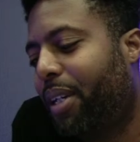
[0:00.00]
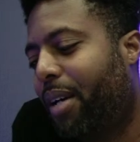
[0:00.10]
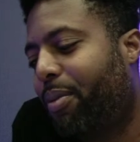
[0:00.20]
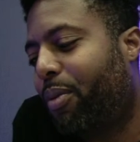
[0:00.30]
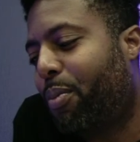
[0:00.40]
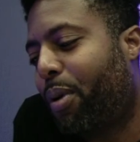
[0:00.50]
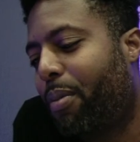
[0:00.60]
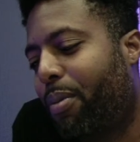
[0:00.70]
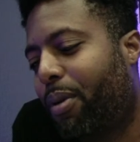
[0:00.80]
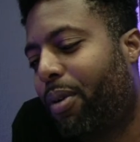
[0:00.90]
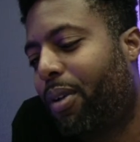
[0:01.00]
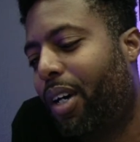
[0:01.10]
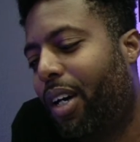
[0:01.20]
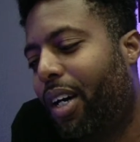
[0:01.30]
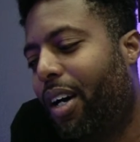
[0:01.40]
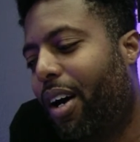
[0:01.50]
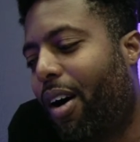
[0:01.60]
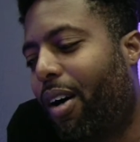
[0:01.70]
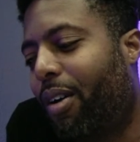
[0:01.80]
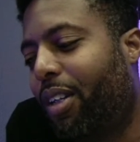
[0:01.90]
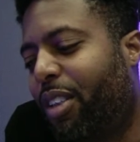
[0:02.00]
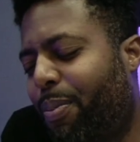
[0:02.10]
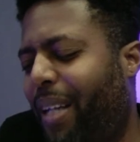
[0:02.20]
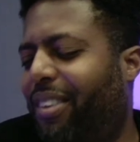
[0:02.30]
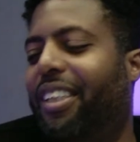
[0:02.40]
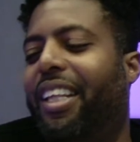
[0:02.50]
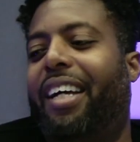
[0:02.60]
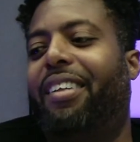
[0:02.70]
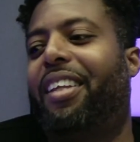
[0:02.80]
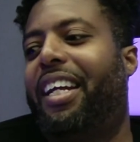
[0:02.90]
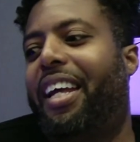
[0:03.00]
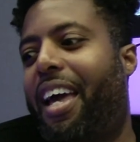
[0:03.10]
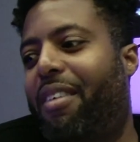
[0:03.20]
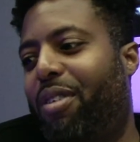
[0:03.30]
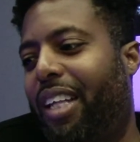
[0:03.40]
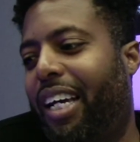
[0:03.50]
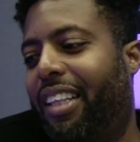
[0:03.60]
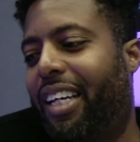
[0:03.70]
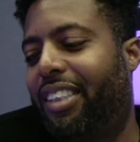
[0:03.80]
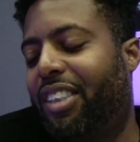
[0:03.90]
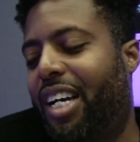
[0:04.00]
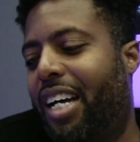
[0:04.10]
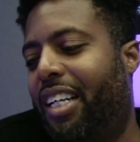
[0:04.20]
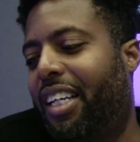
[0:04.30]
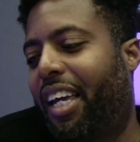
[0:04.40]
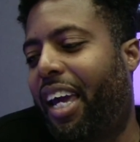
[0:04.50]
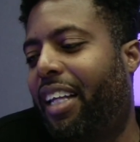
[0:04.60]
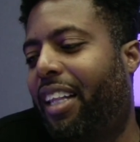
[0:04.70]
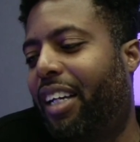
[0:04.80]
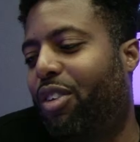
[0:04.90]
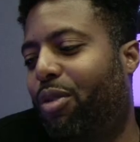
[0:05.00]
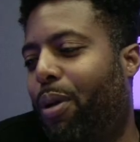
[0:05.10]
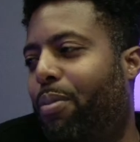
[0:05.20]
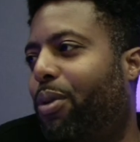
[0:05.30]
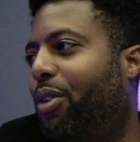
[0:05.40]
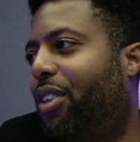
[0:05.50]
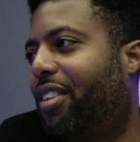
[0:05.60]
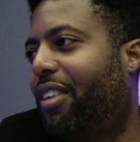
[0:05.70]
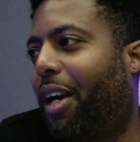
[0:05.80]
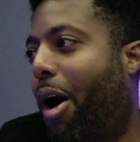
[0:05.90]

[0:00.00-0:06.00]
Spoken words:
and when people are on, especially that heavy, like that John and Kate, like those people who just like,